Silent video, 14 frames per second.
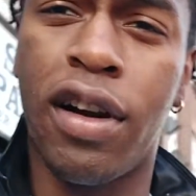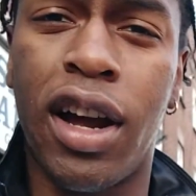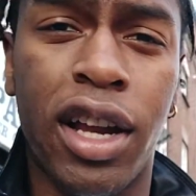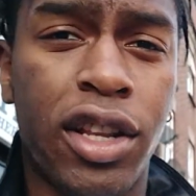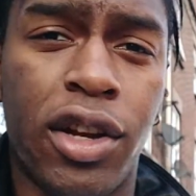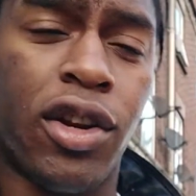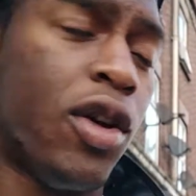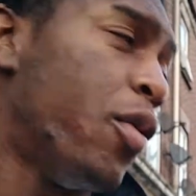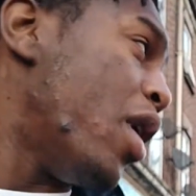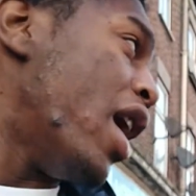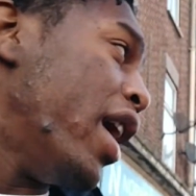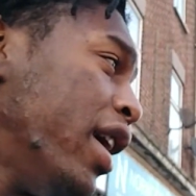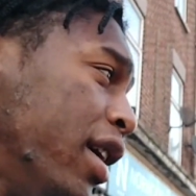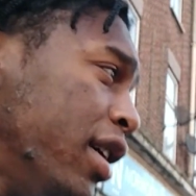I don't know
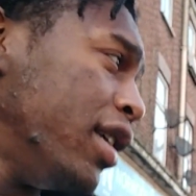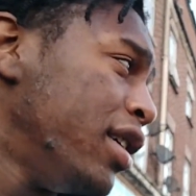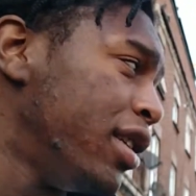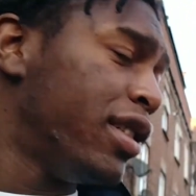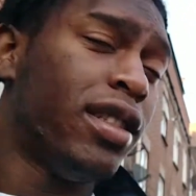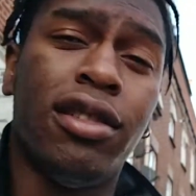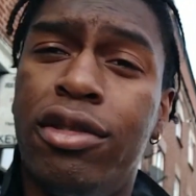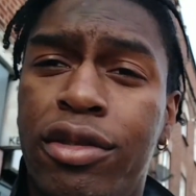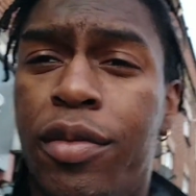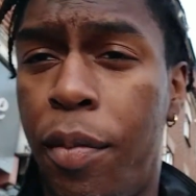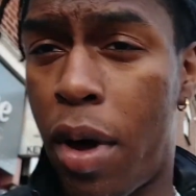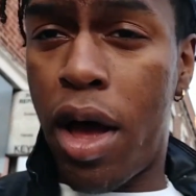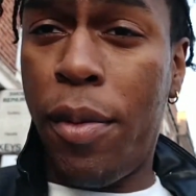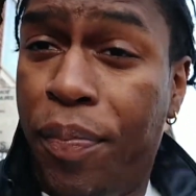why,
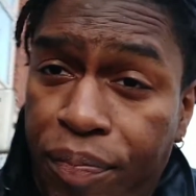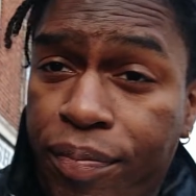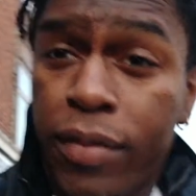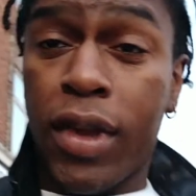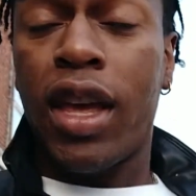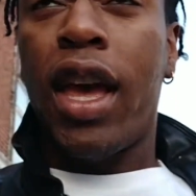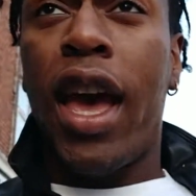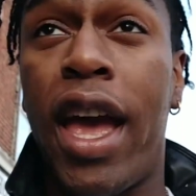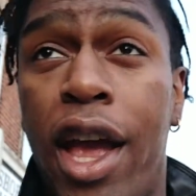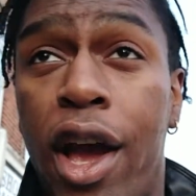but hey